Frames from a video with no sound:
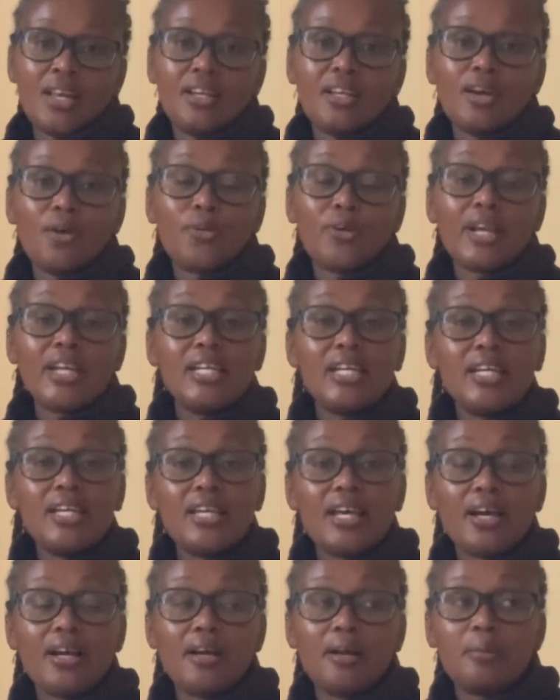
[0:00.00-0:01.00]
Now, riding
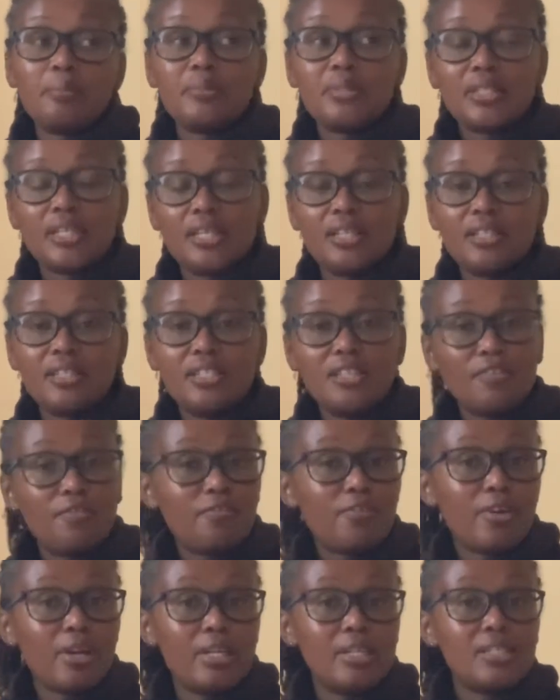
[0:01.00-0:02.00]
gear comes in
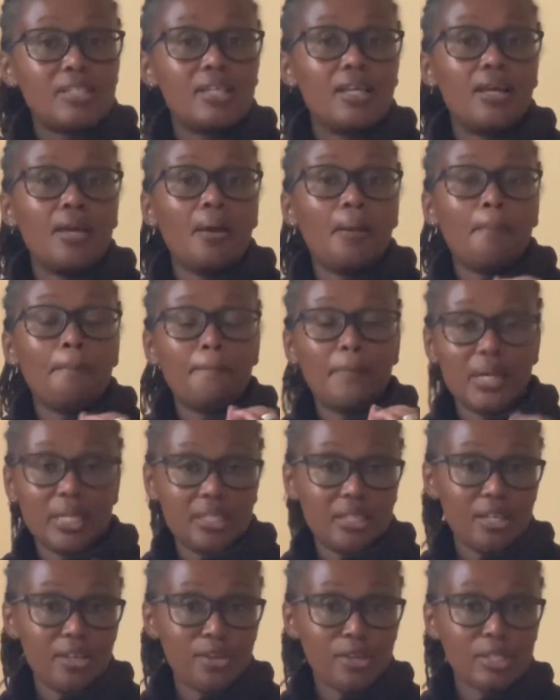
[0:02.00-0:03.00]
different
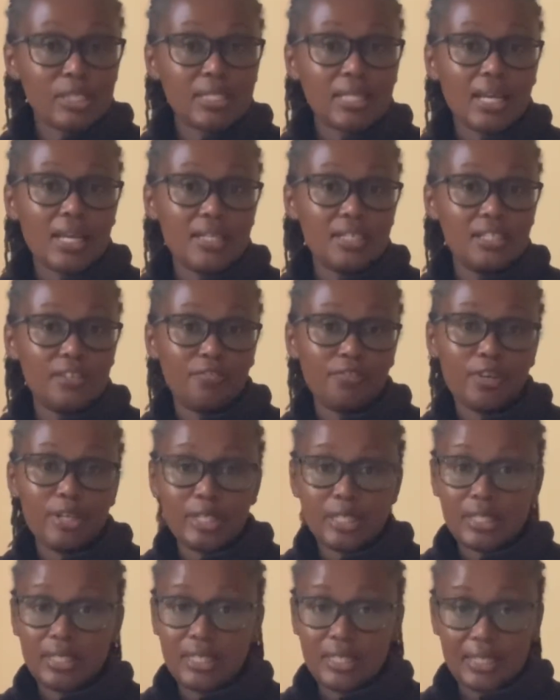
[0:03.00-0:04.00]
materials and
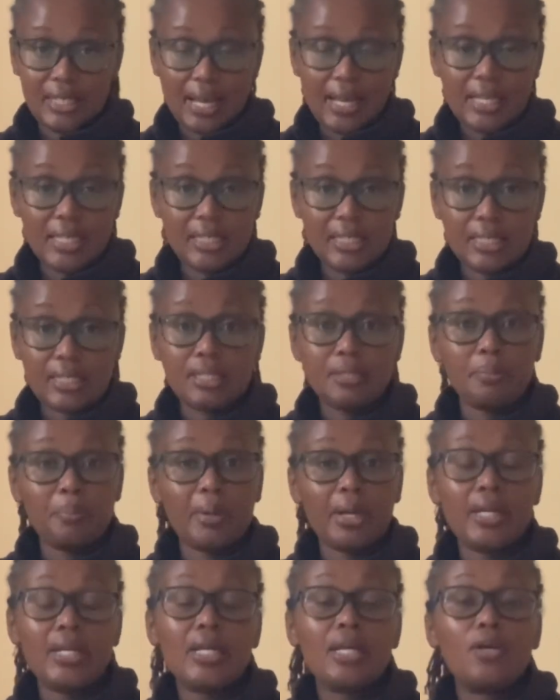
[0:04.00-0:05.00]
different designs
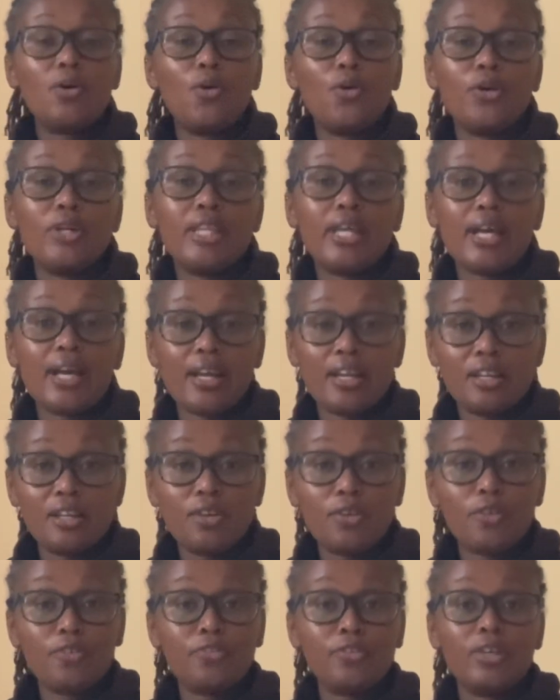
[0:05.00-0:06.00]
depending on the kind
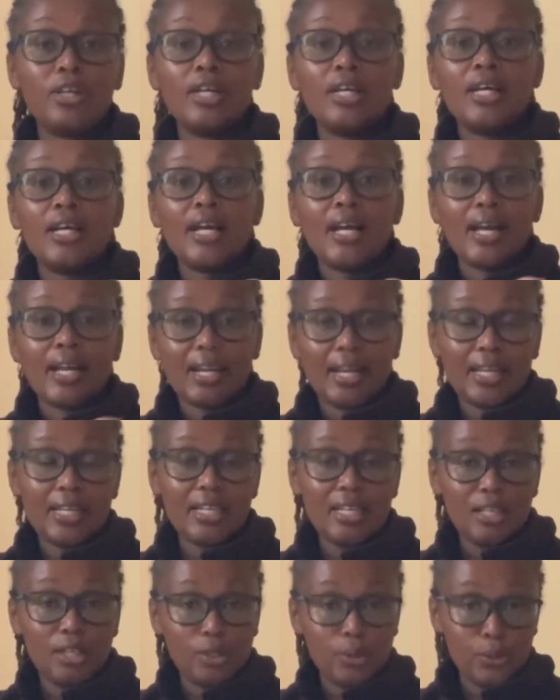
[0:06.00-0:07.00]
of
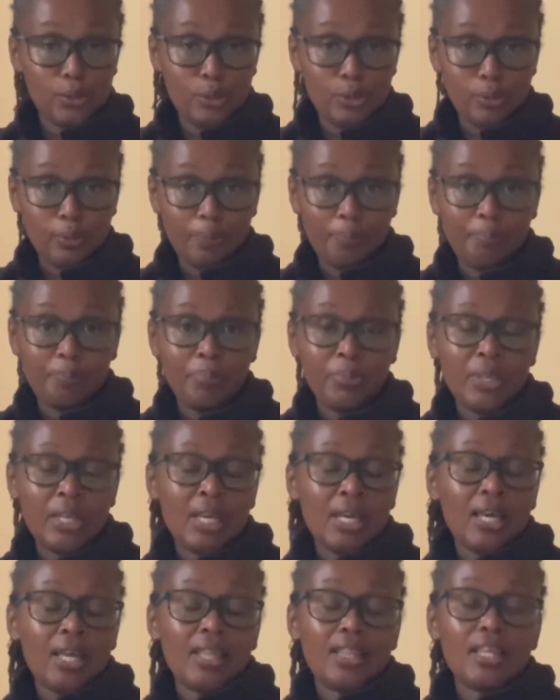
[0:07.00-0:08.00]
riding you do.
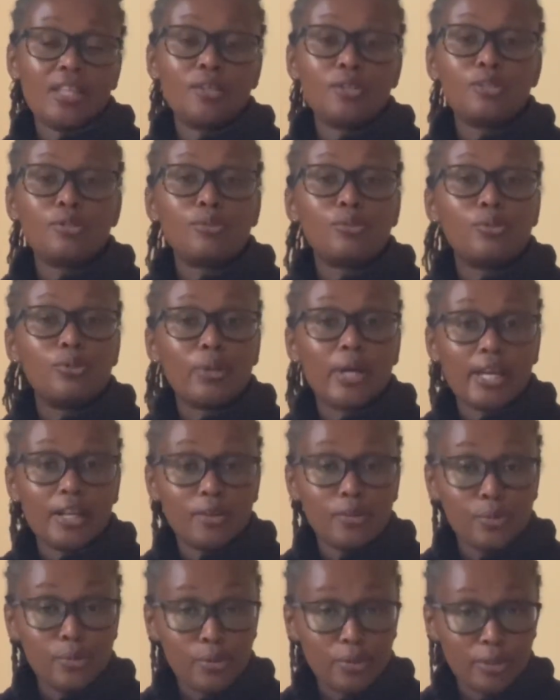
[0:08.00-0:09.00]
There are those who do
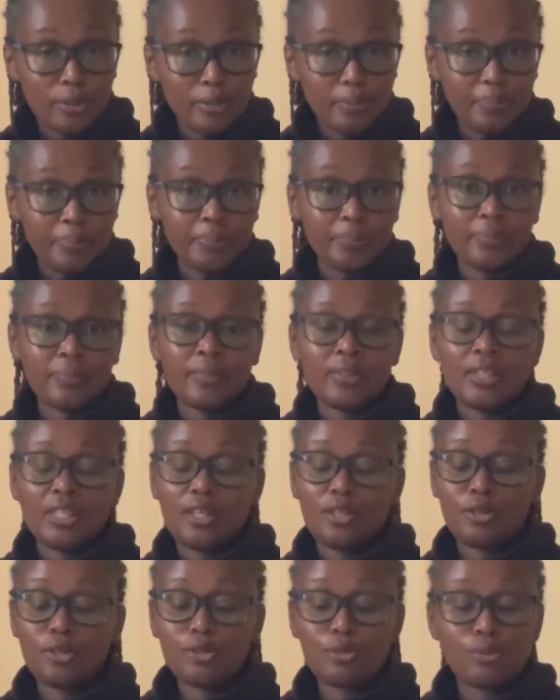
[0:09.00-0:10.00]
enduro,
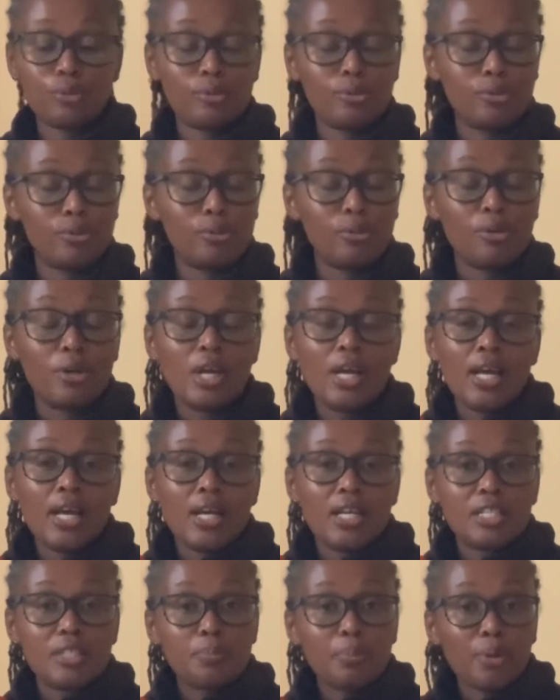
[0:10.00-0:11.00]
there are those who do
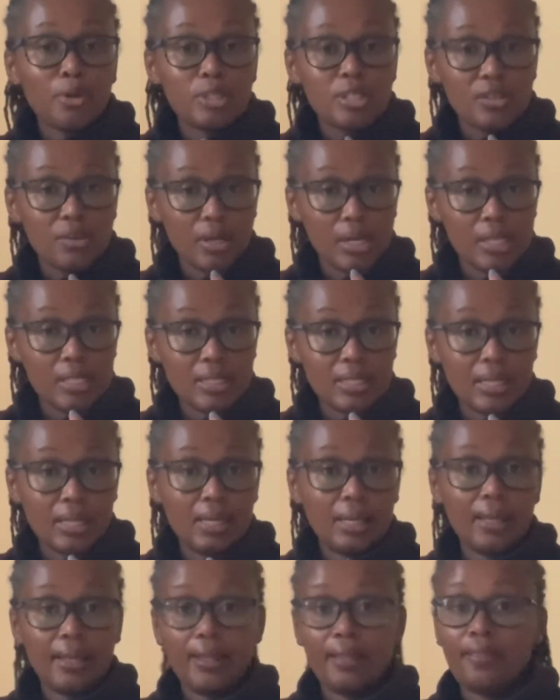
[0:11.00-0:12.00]
sports
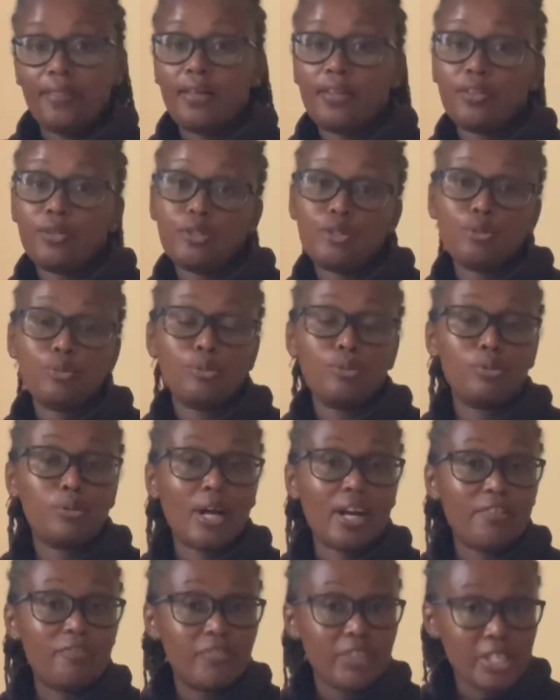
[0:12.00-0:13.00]
racing, there are those who do
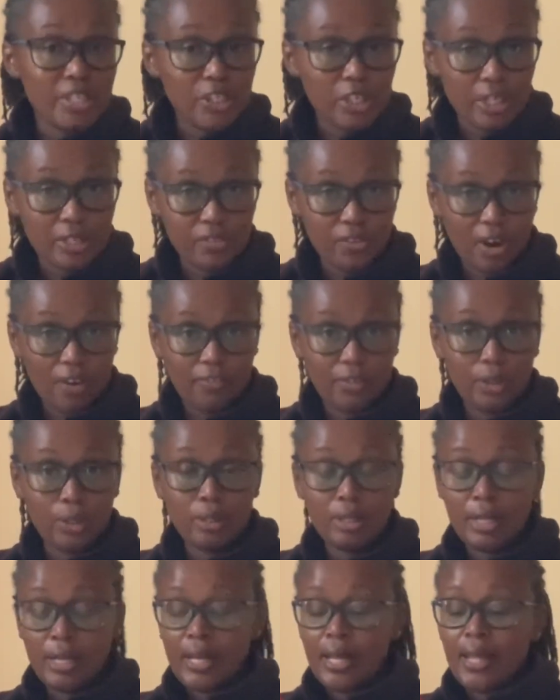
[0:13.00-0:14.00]
adventure
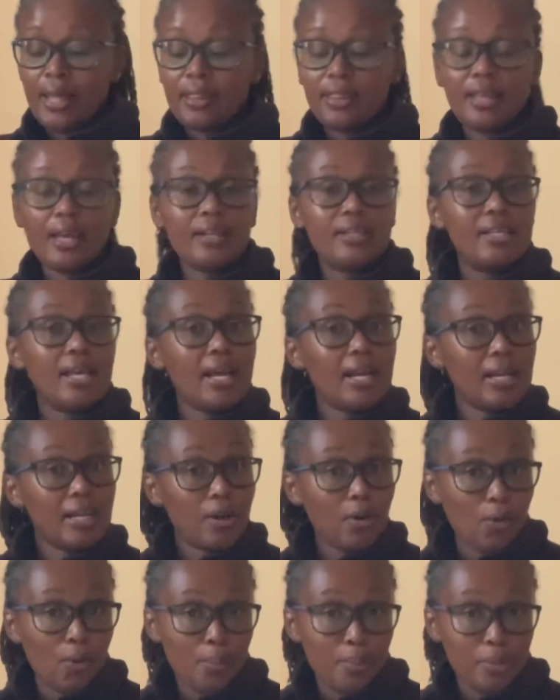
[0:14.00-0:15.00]
travel, there are
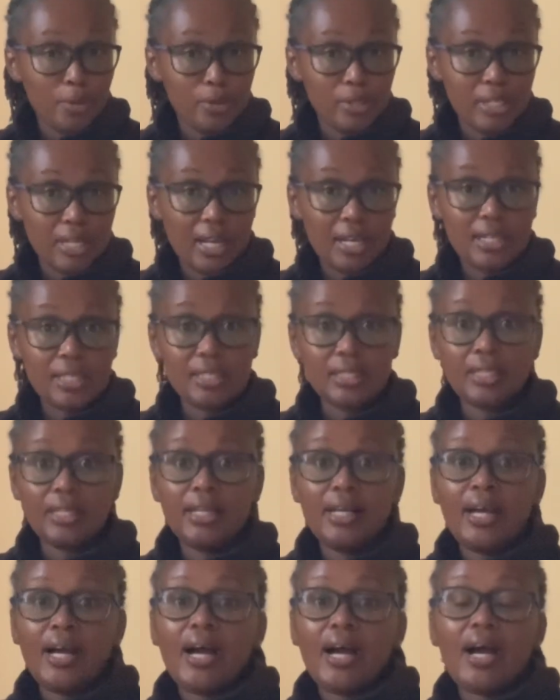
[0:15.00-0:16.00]
daily commuters,
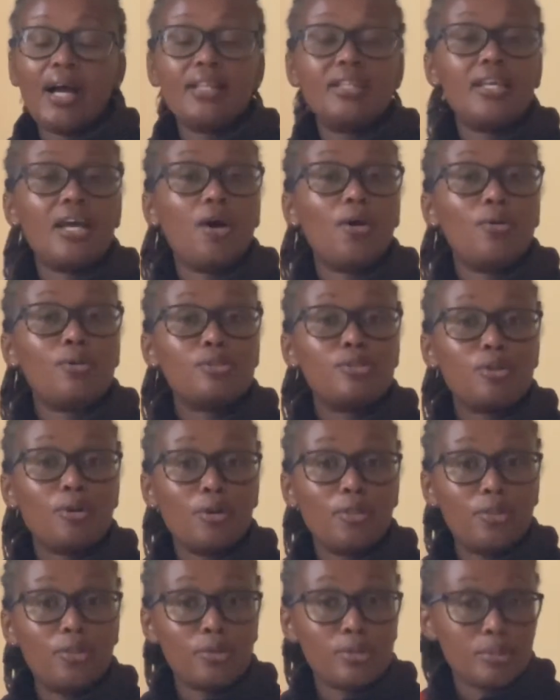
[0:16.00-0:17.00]
and there are
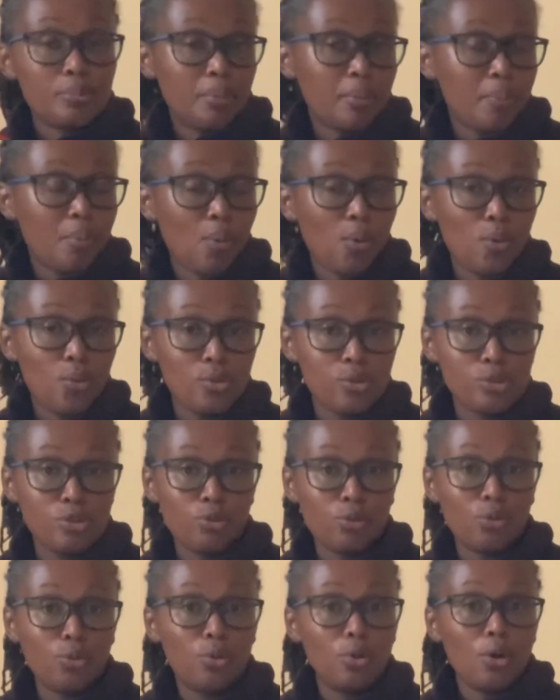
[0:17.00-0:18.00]
also those people who
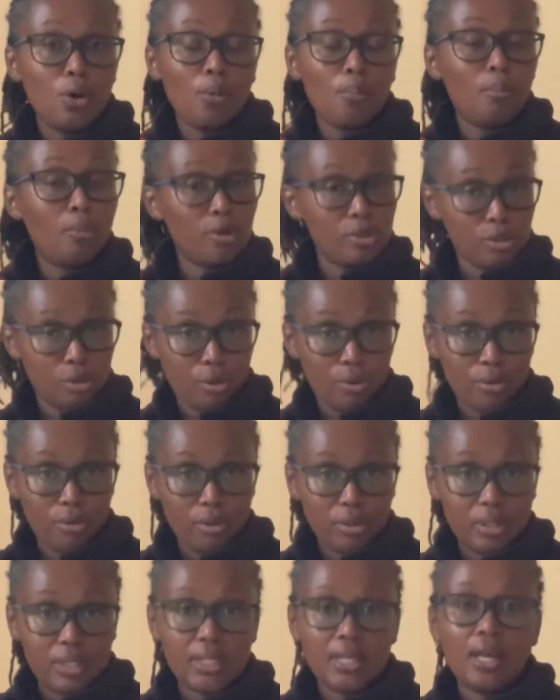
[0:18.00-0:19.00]
do
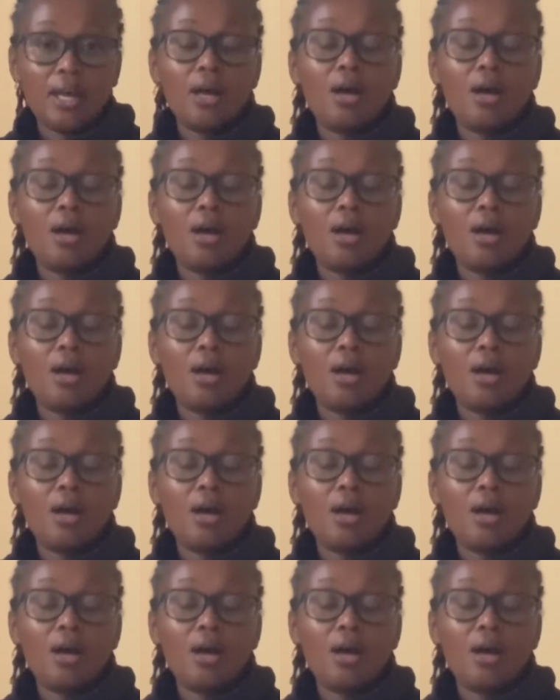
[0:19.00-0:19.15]
motocross.